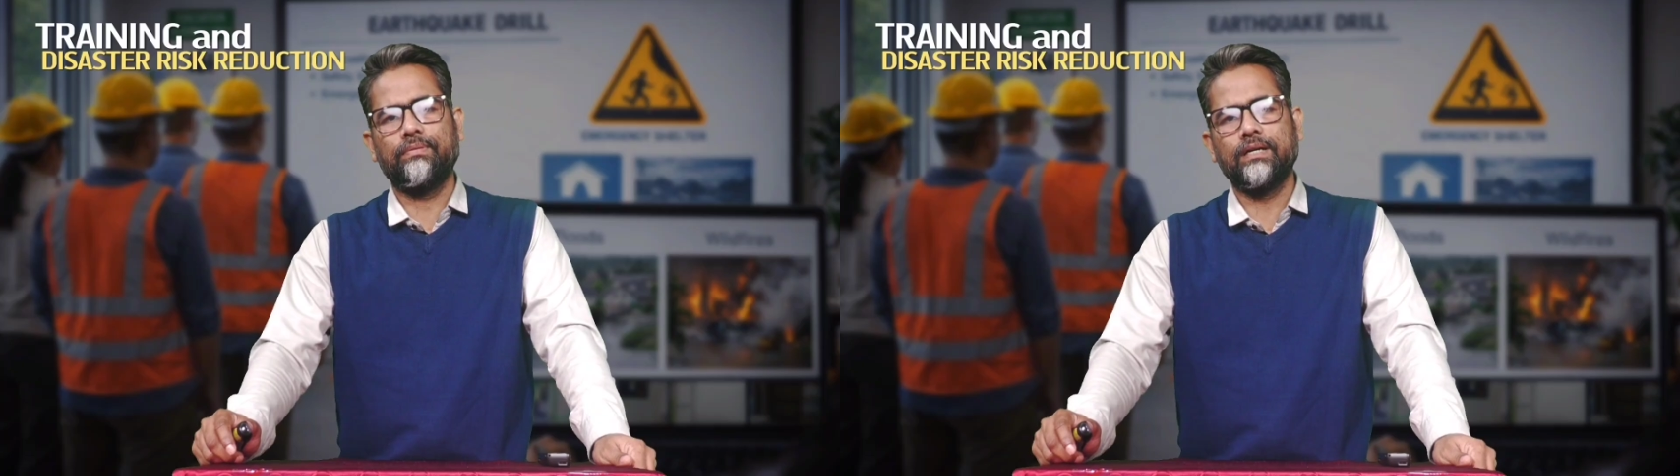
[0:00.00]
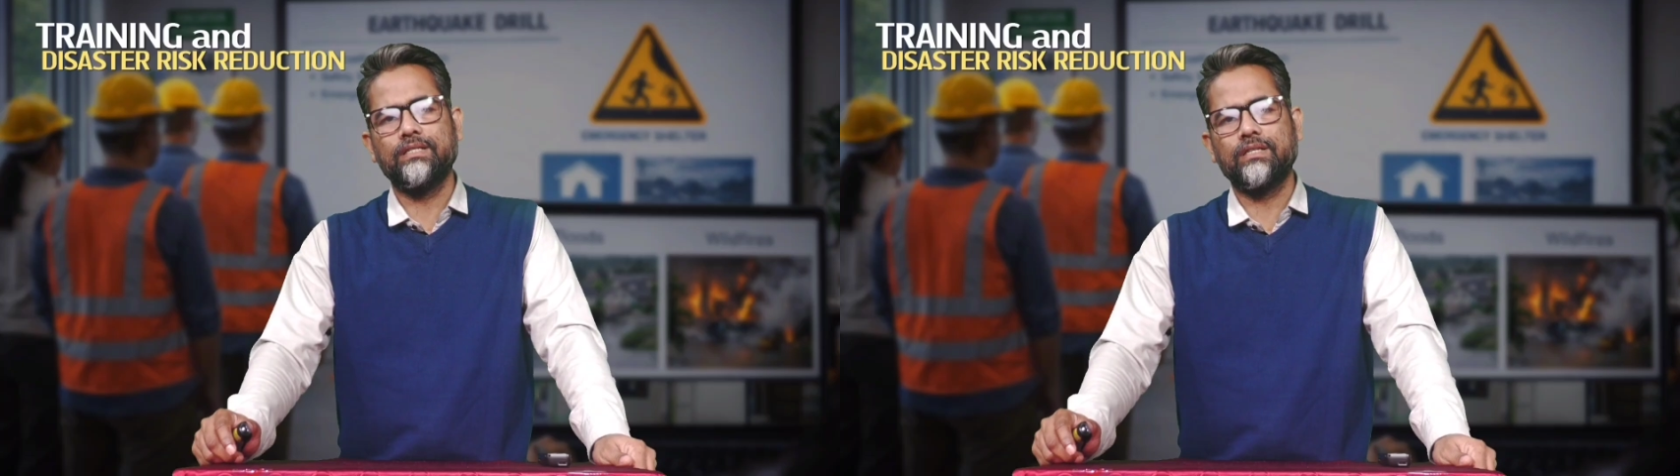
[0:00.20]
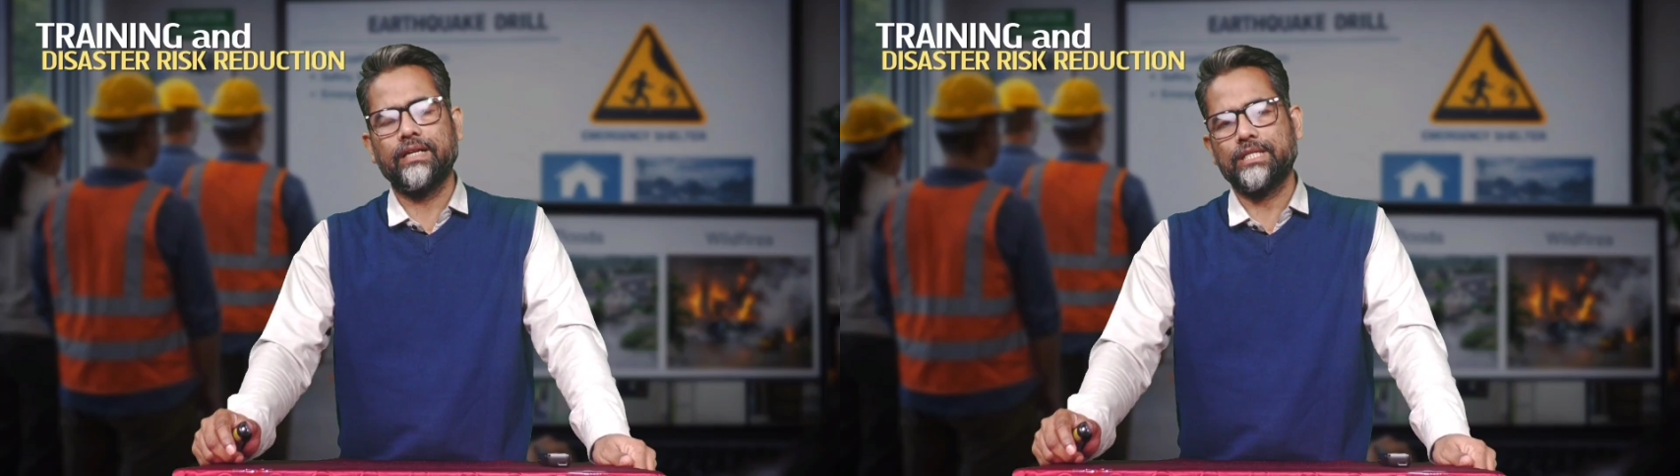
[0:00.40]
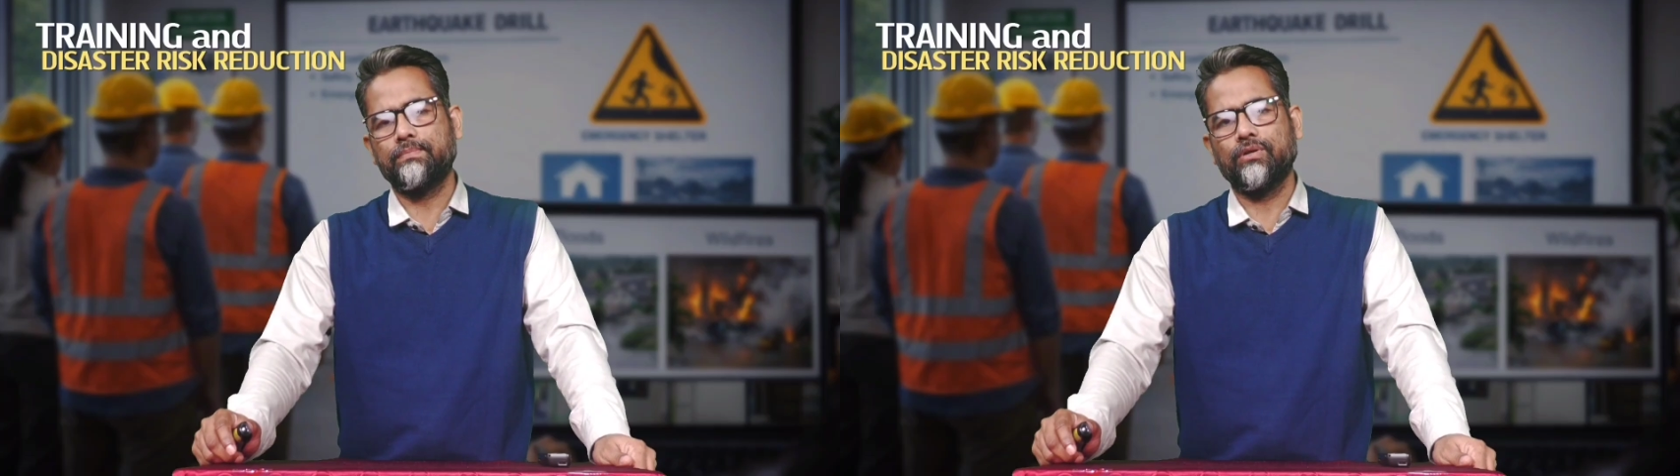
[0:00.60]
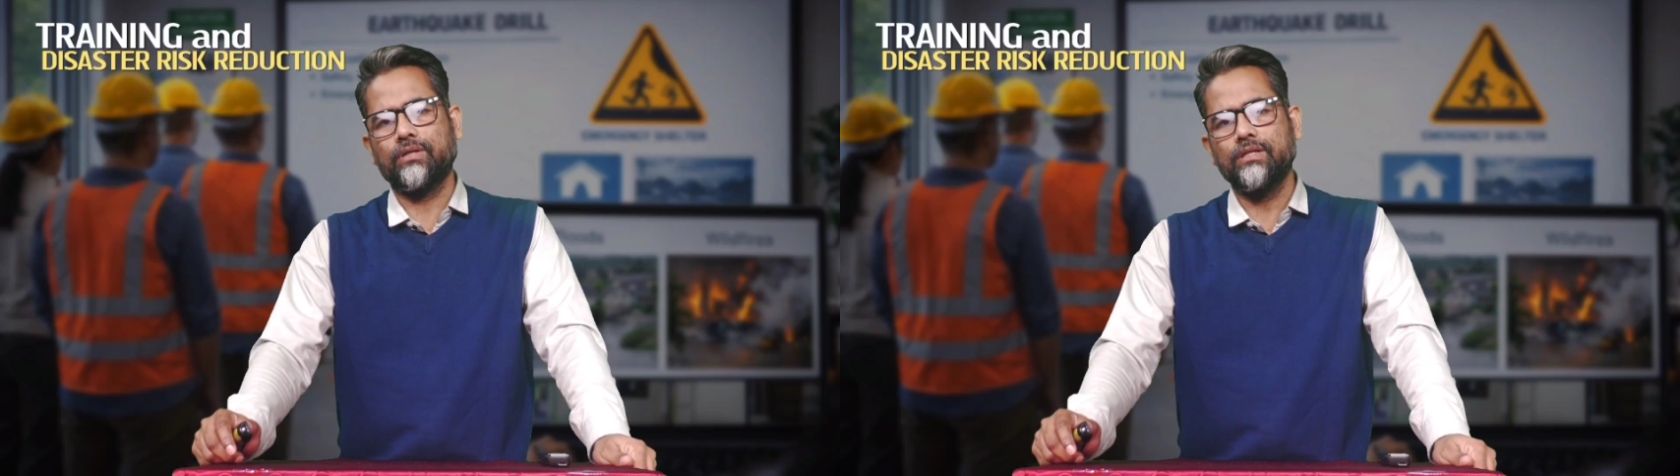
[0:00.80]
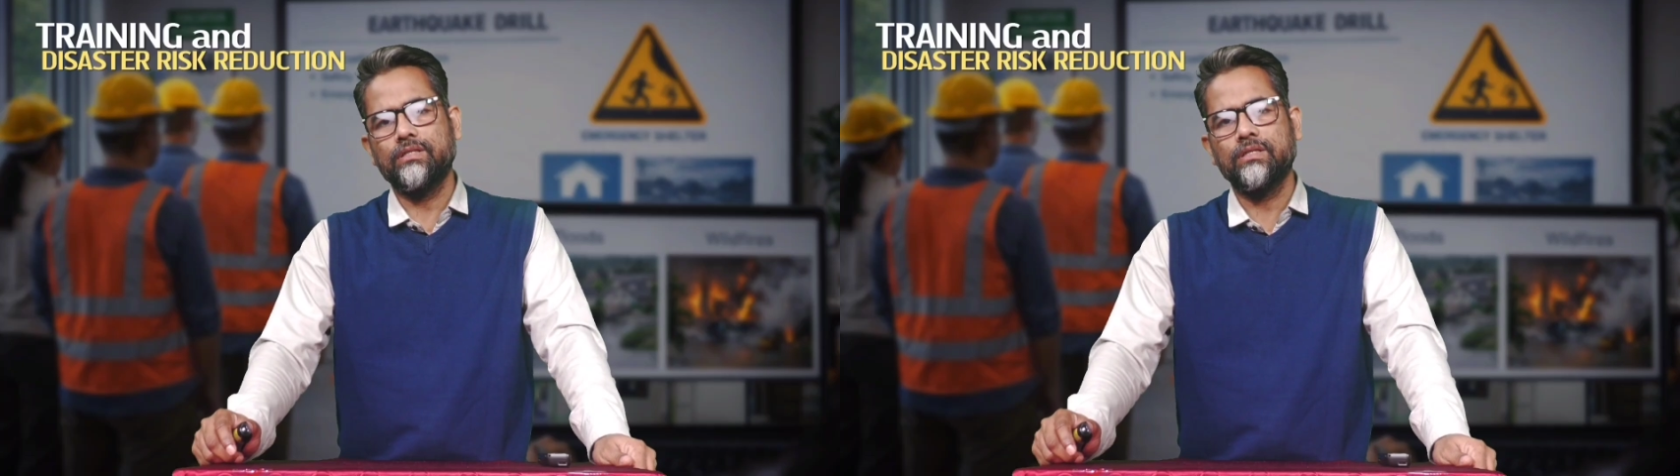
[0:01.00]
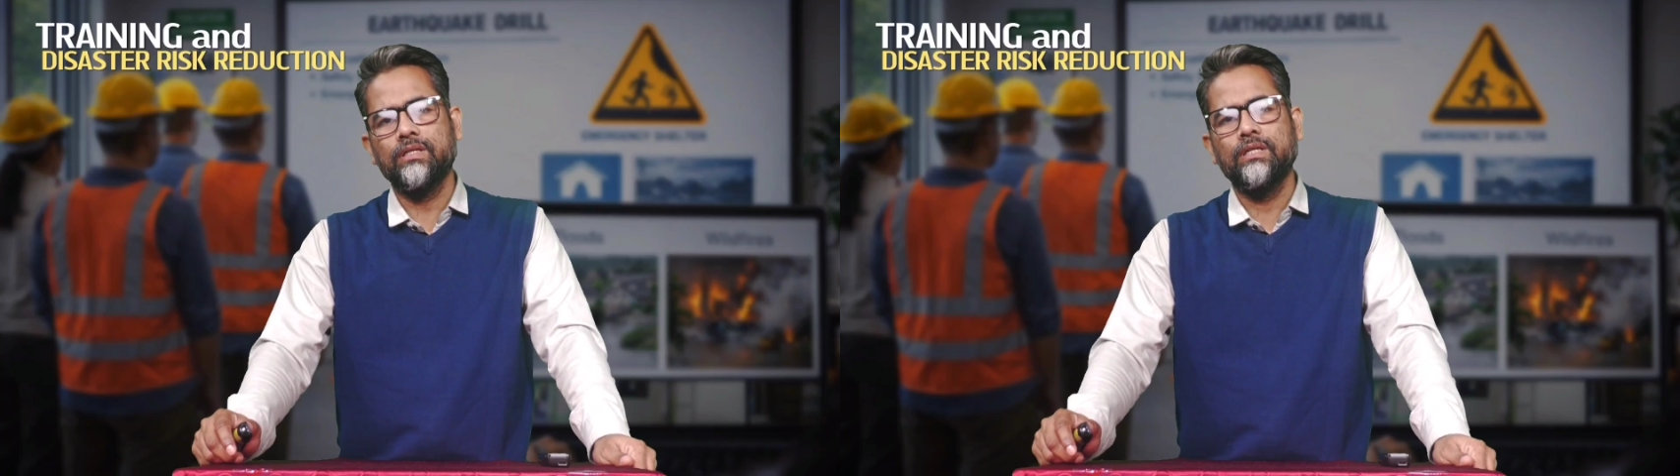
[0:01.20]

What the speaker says: first responders